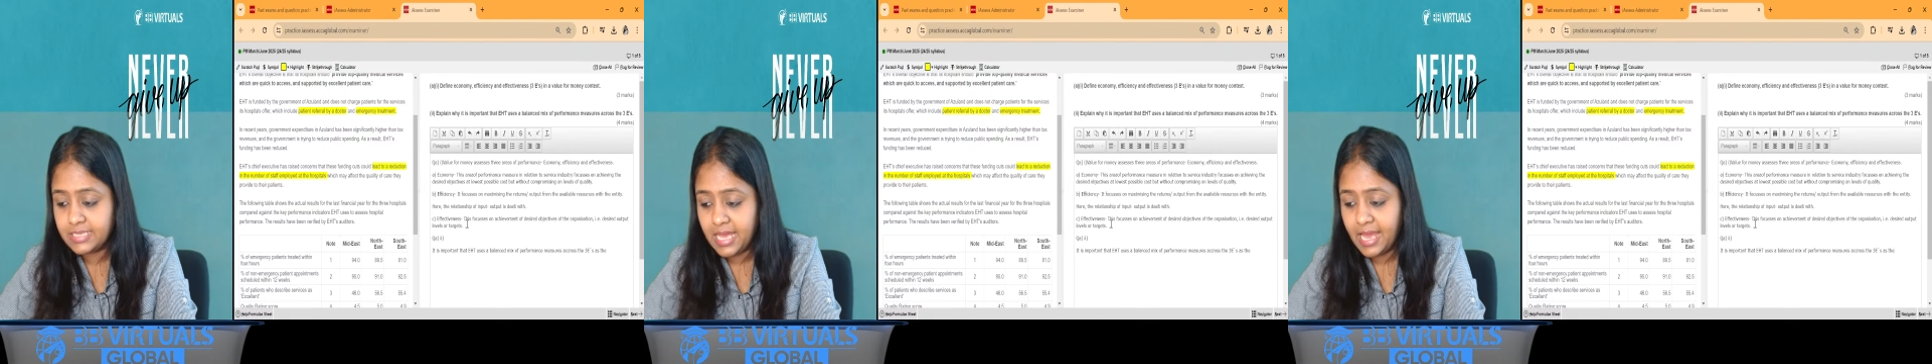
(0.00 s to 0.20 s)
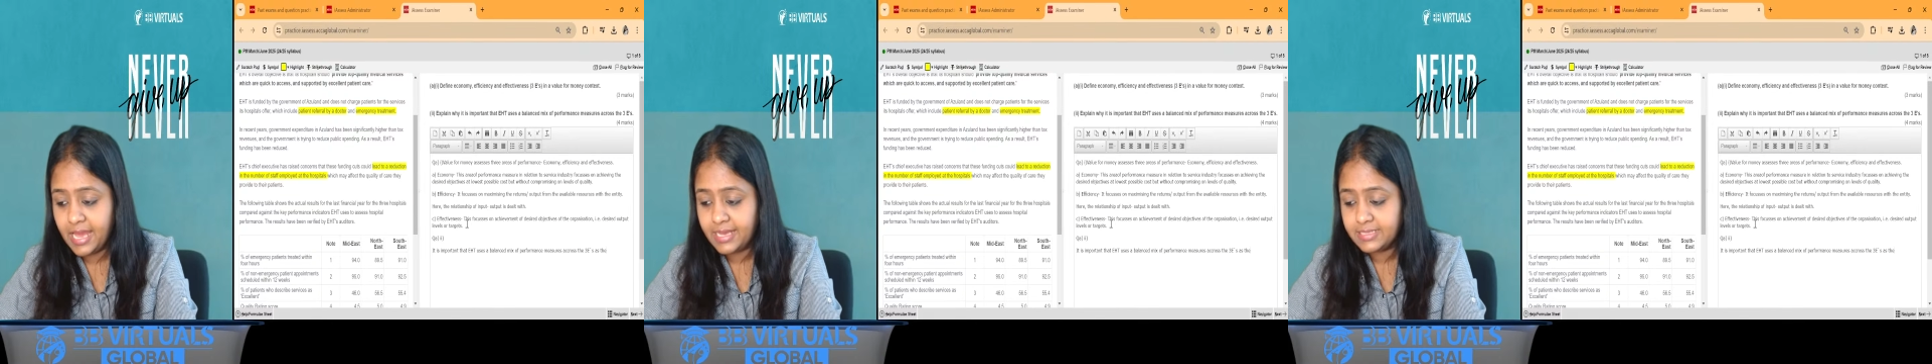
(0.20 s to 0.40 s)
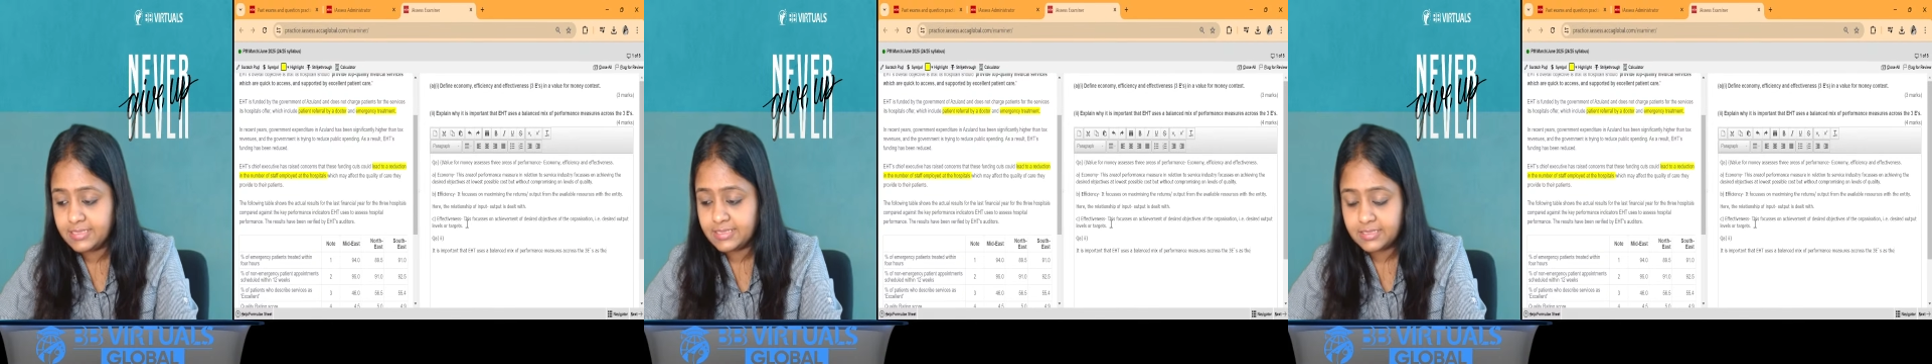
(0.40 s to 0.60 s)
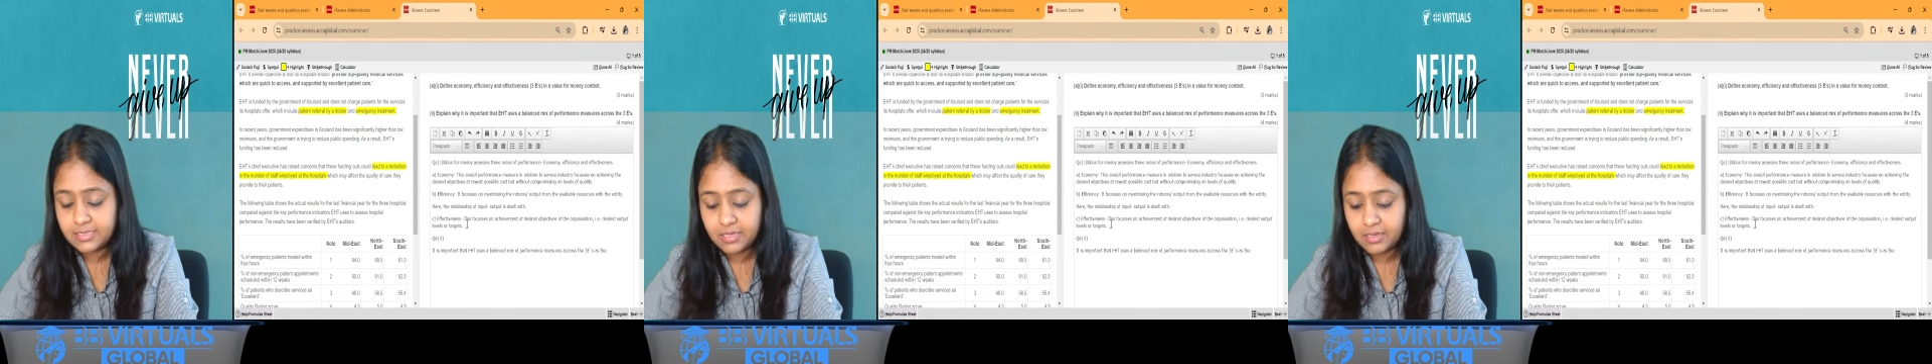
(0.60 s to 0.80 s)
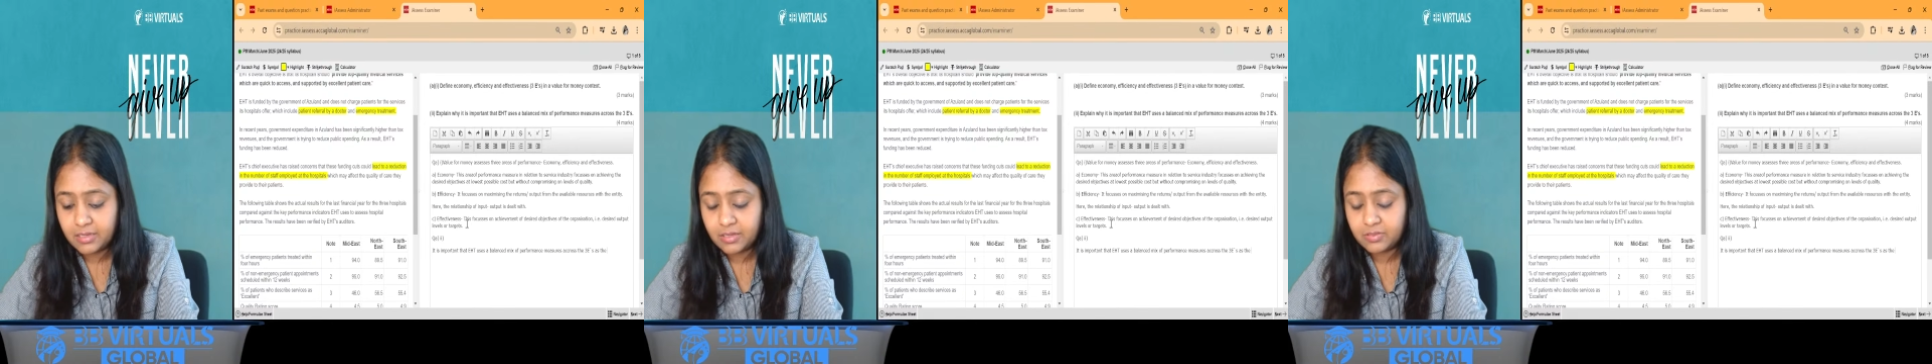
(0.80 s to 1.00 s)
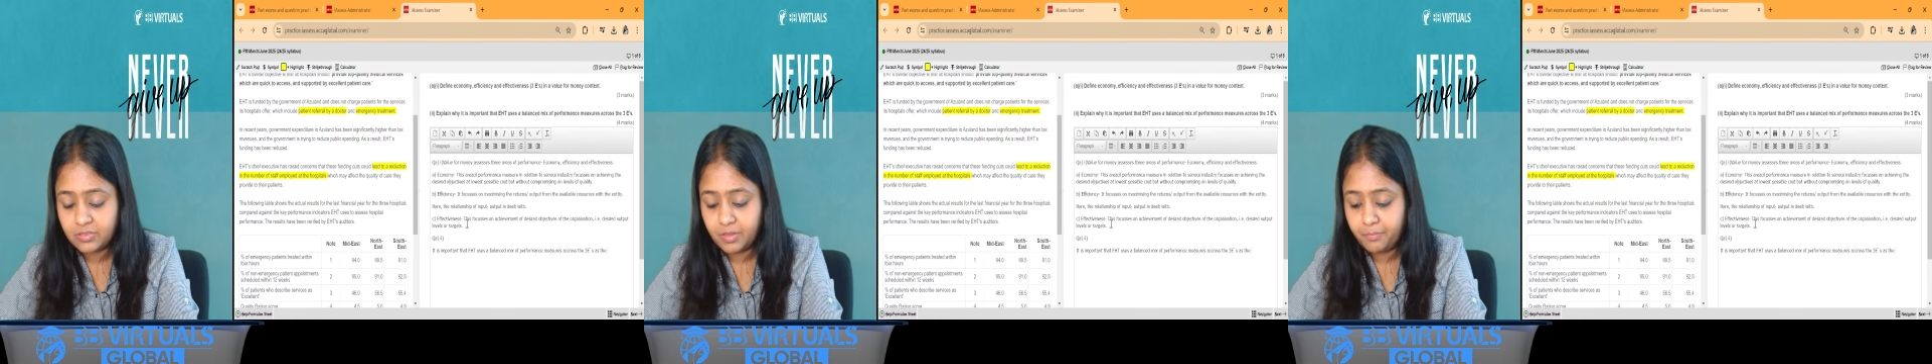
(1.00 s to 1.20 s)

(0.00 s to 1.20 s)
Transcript: as the